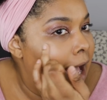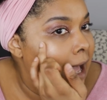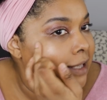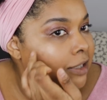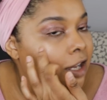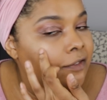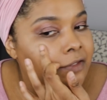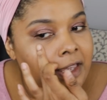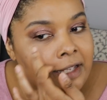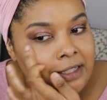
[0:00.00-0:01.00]
I
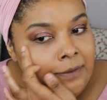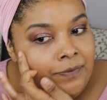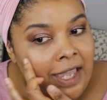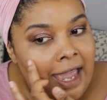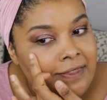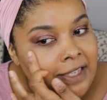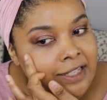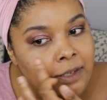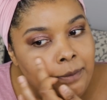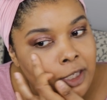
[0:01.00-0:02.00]
love this. And
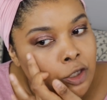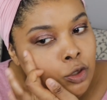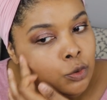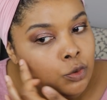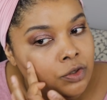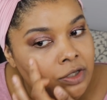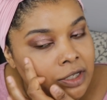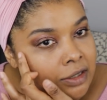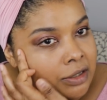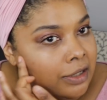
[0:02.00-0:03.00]
these can be
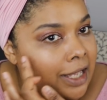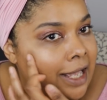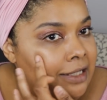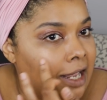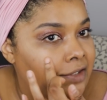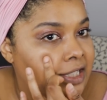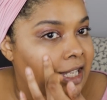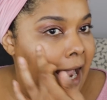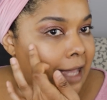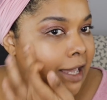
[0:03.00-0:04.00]
used as
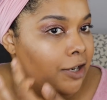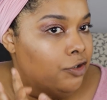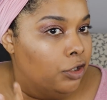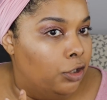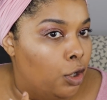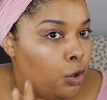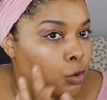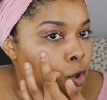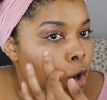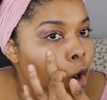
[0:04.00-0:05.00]
obviously highlighters
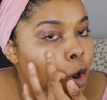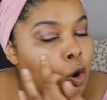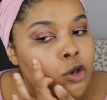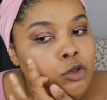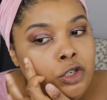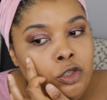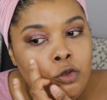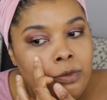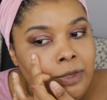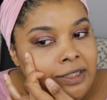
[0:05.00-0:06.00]
alone, or you can
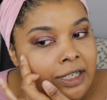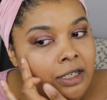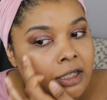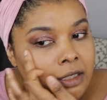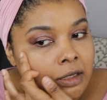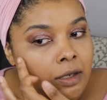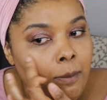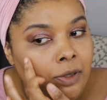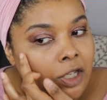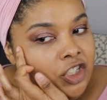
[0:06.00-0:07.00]
use them as like a
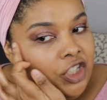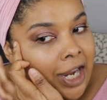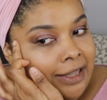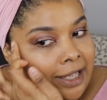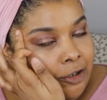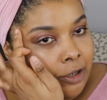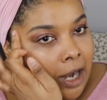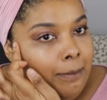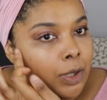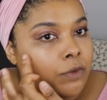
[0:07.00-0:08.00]
blush highlighter
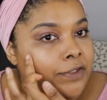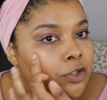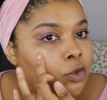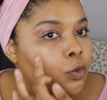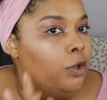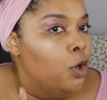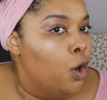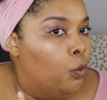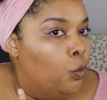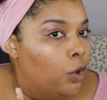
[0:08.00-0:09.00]
combo if you just want
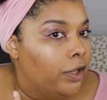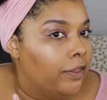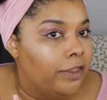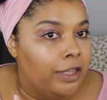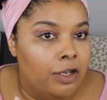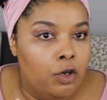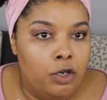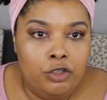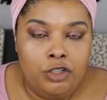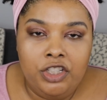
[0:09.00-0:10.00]
one thing
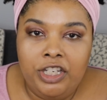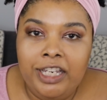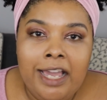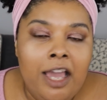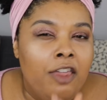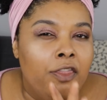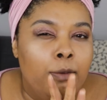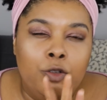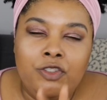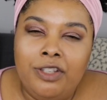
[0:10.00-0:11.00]
on your cheek. The
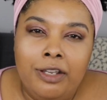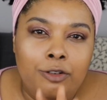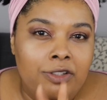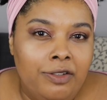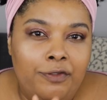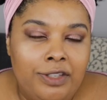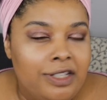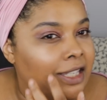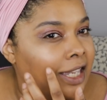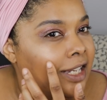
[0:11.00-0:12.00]
most subtle,
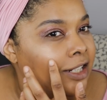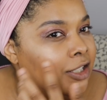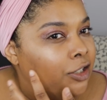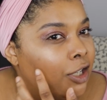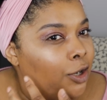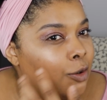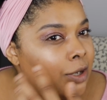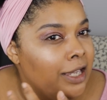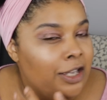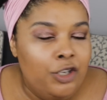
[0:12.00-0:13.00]
sophisticated glow.